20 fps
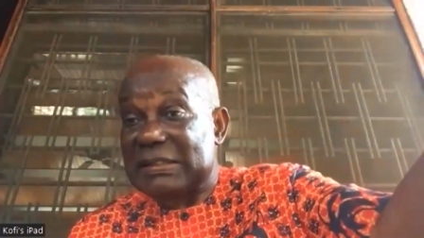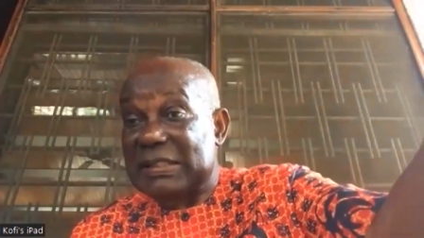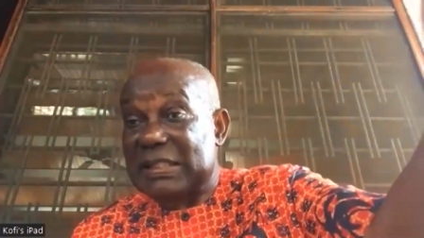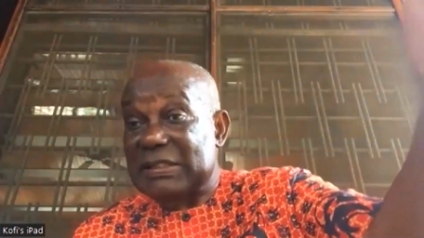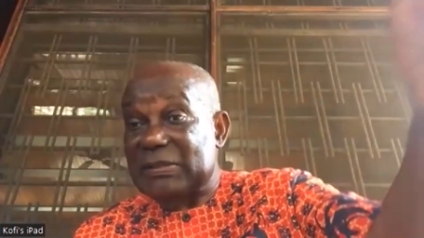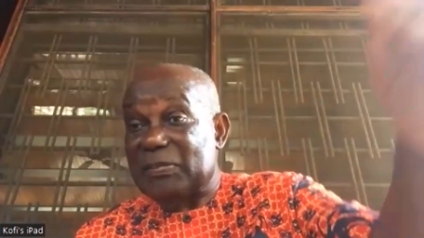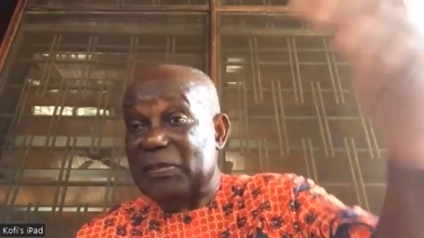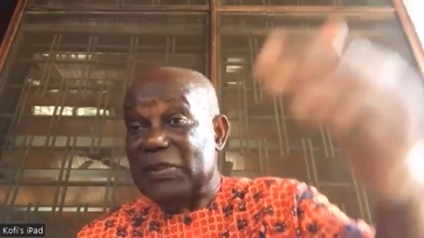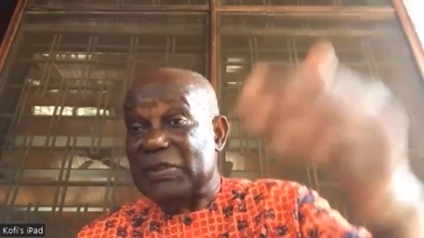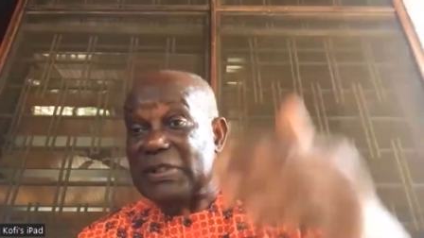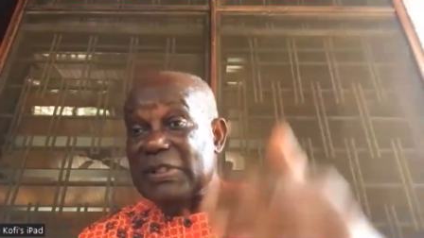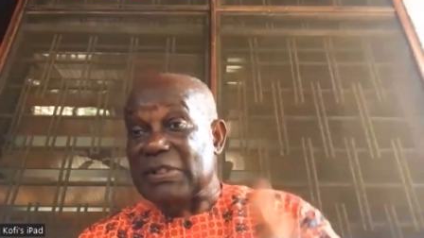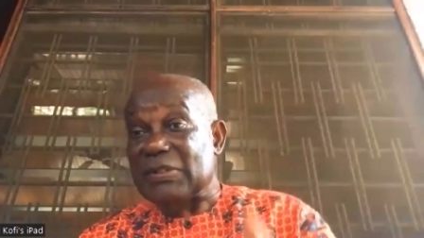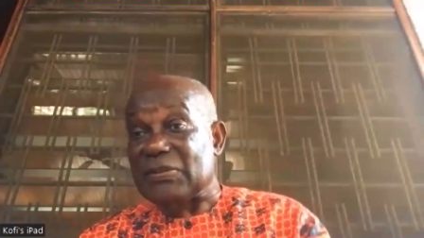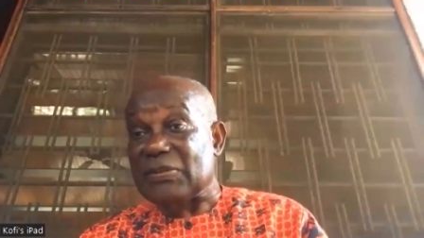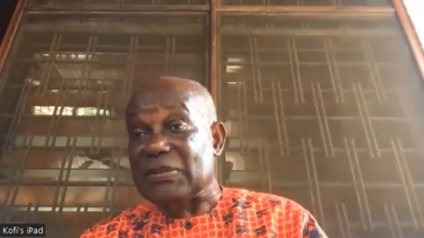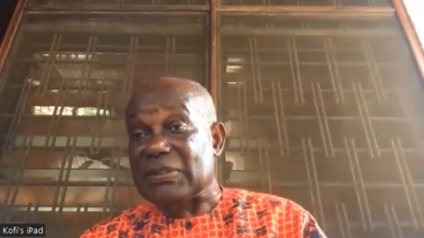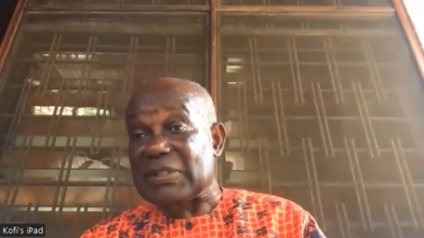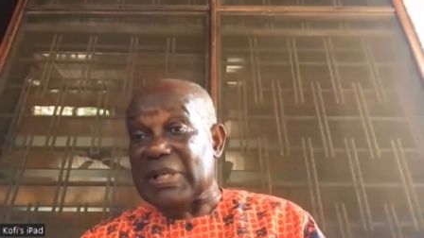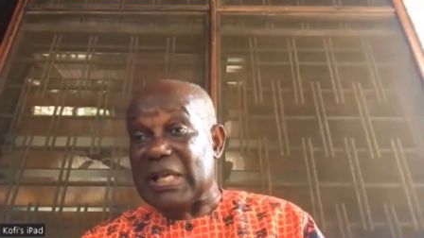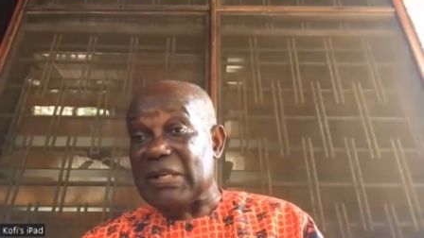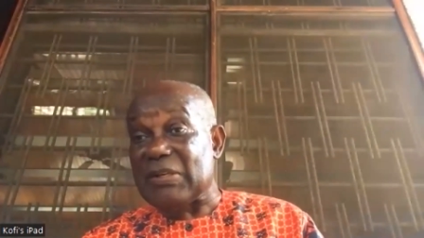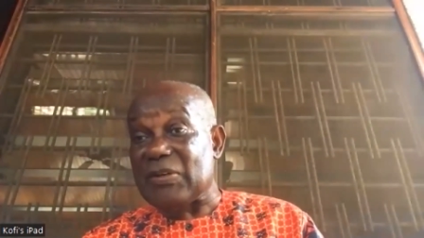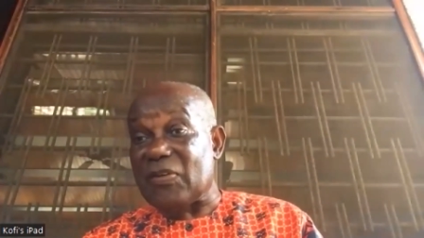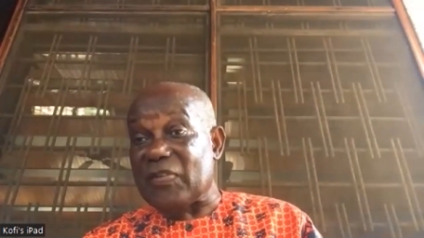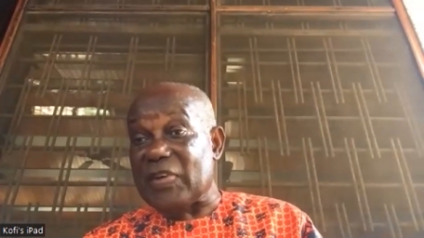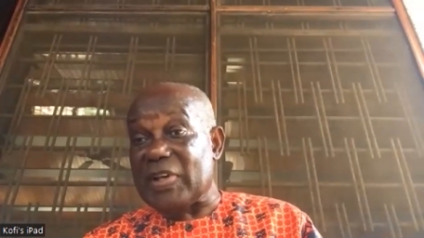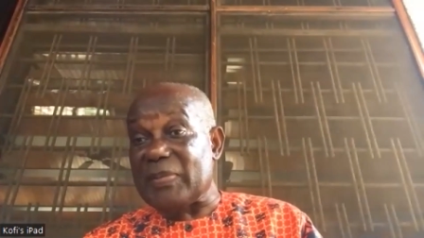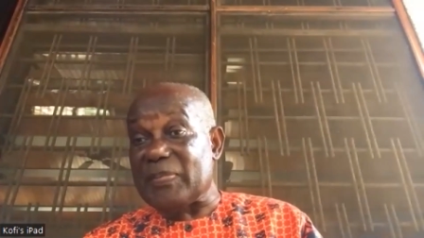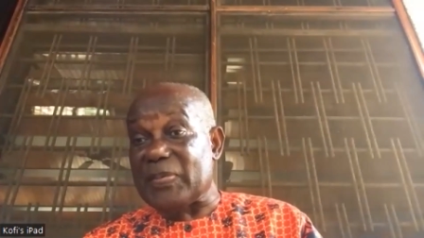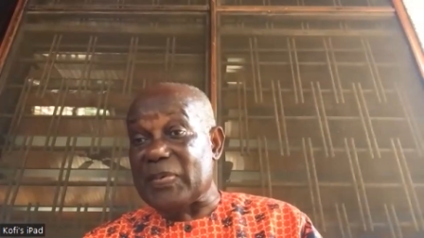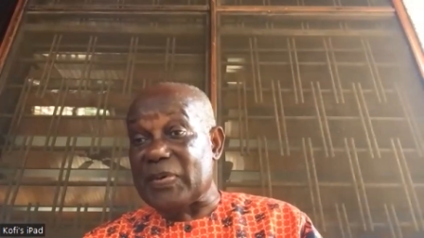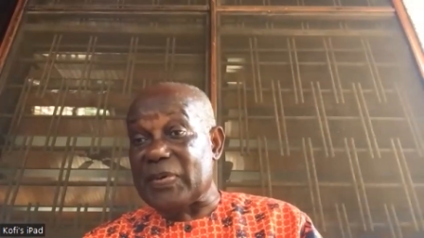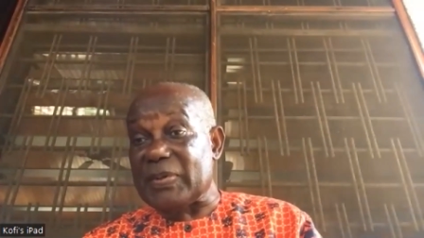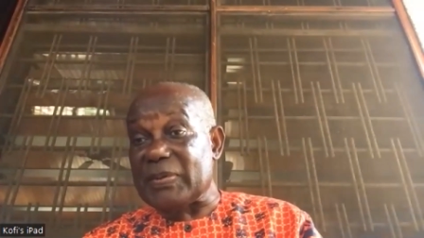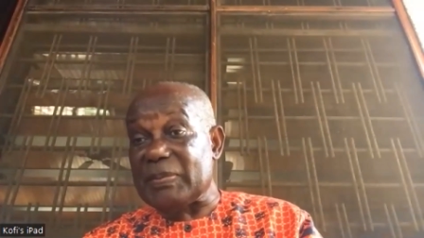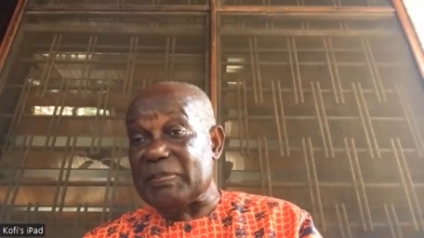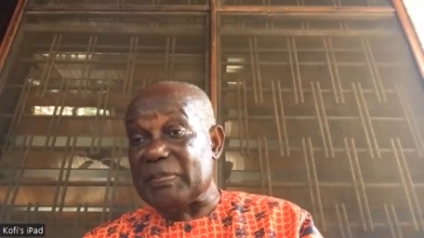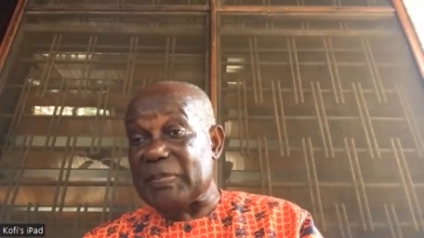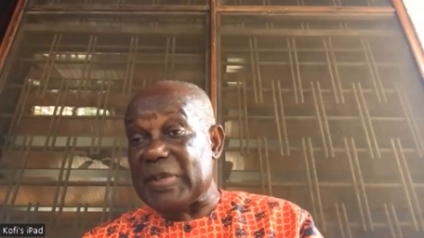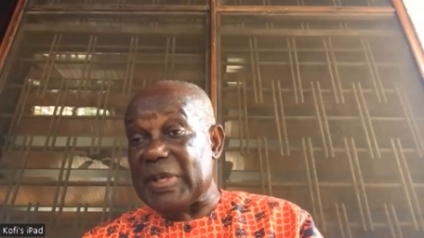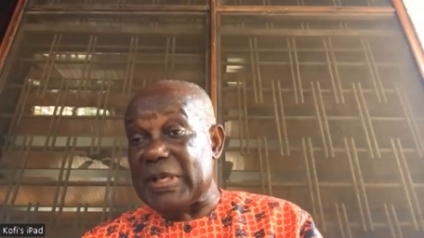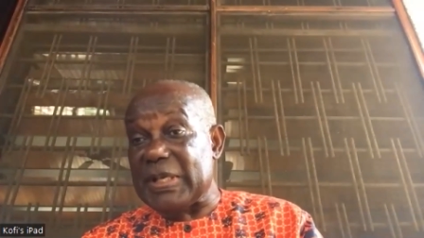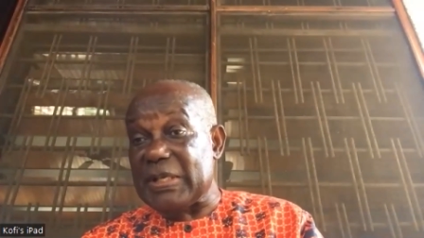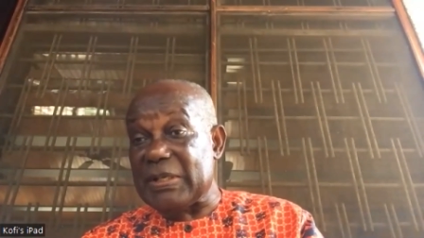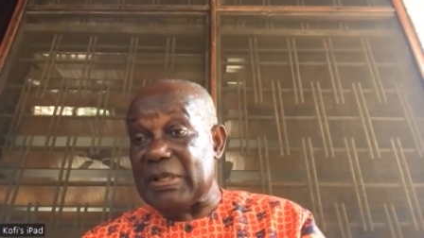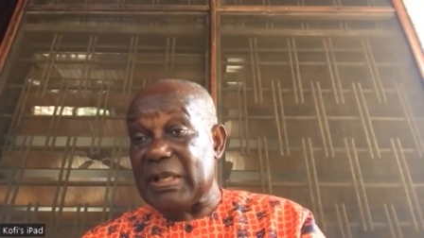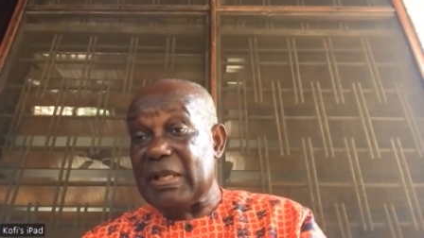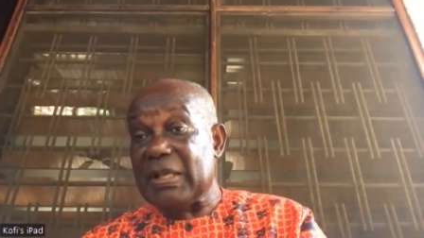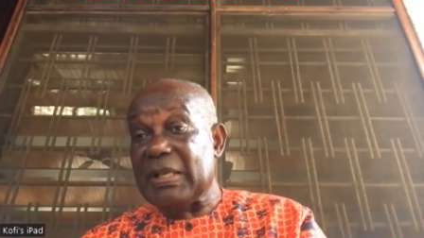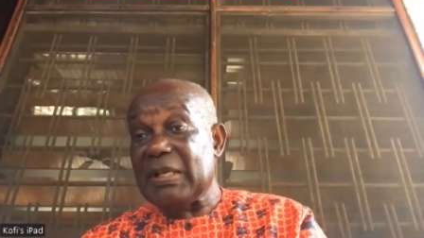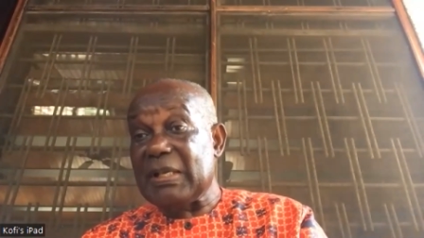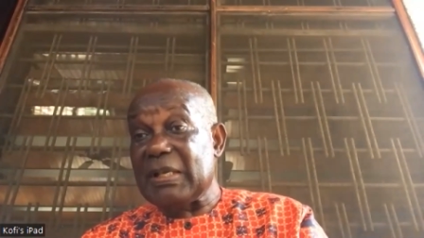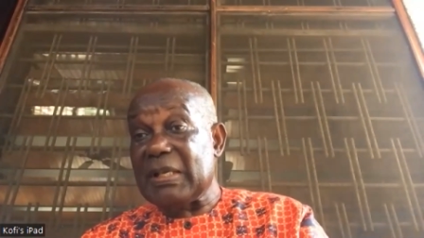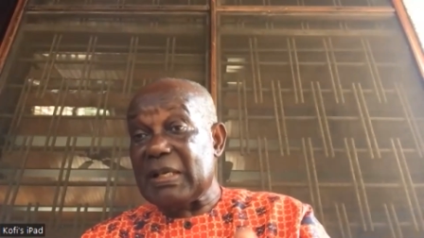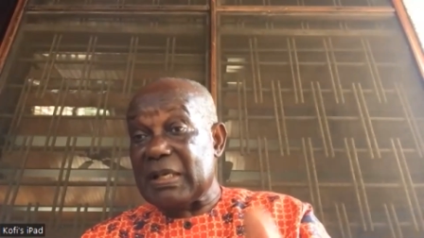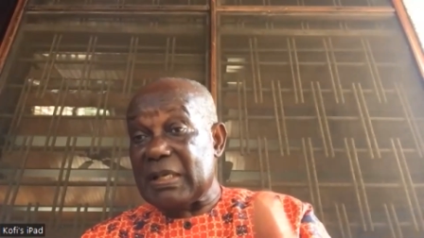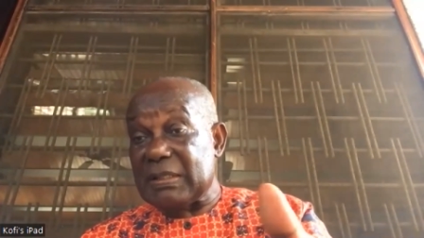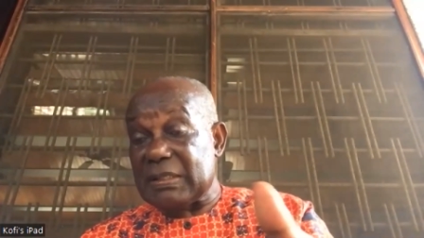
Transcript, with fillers: Let's push it to mm-hmm. the end of April, May, mm-hmm.